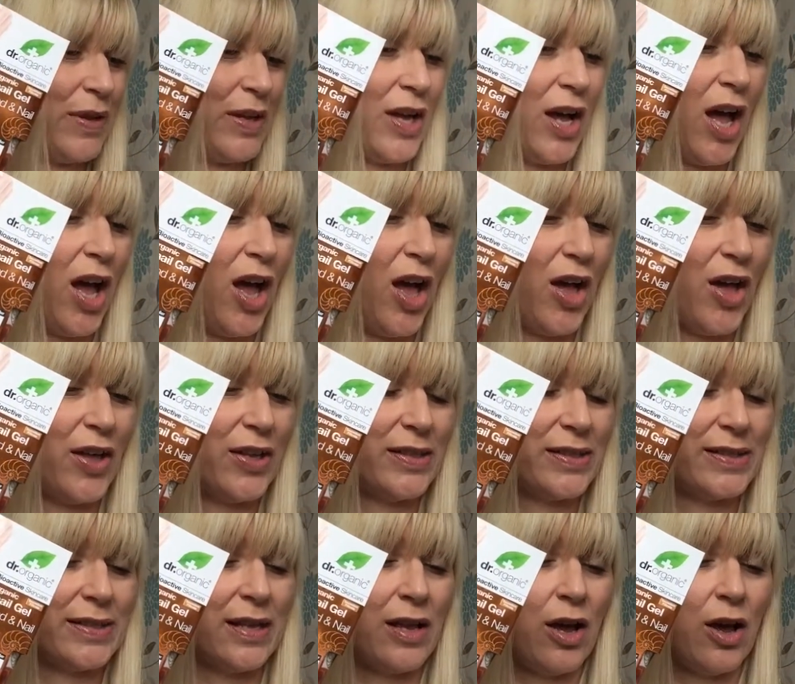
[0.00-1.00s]

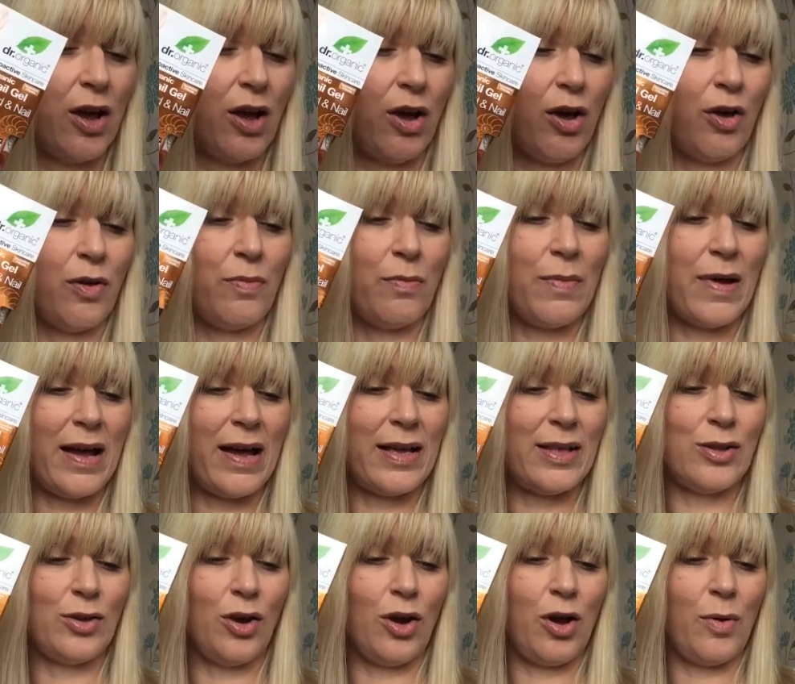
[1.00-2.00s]
because on my
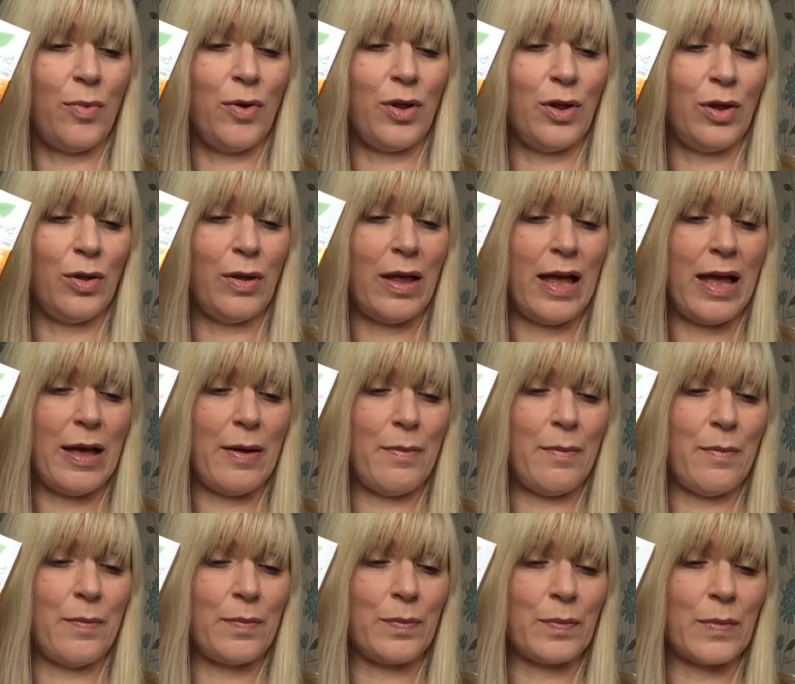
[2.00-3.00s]
normal
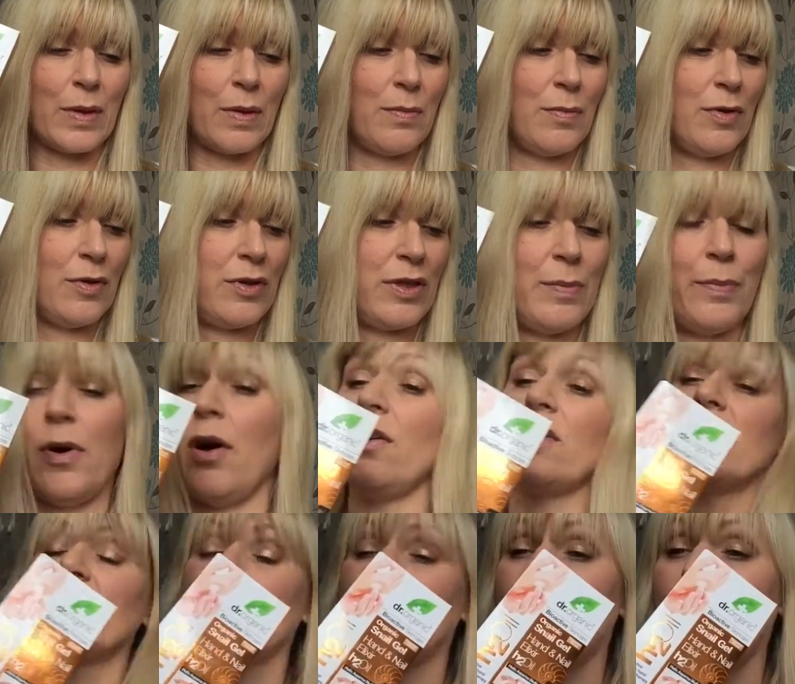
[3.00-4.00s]
monthly
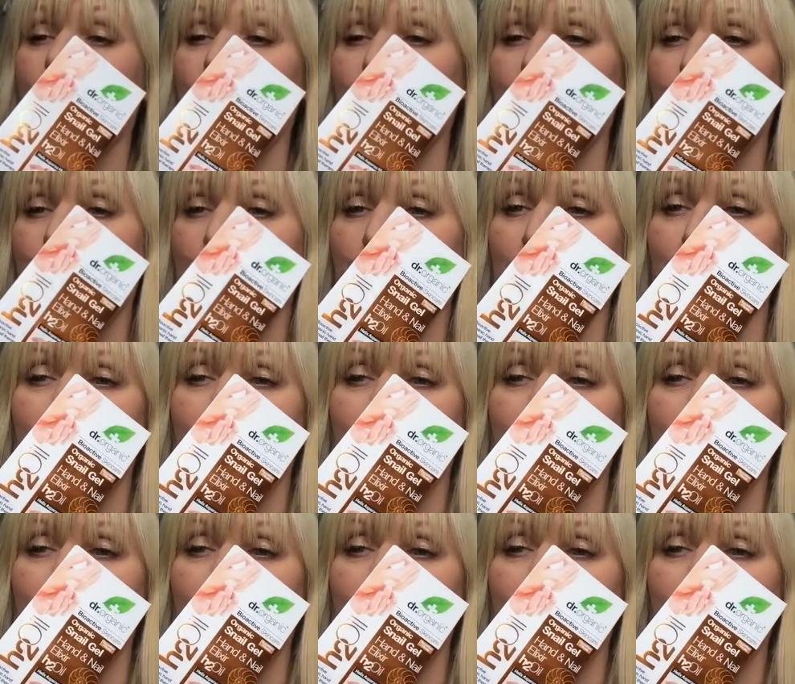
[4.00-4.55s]
box from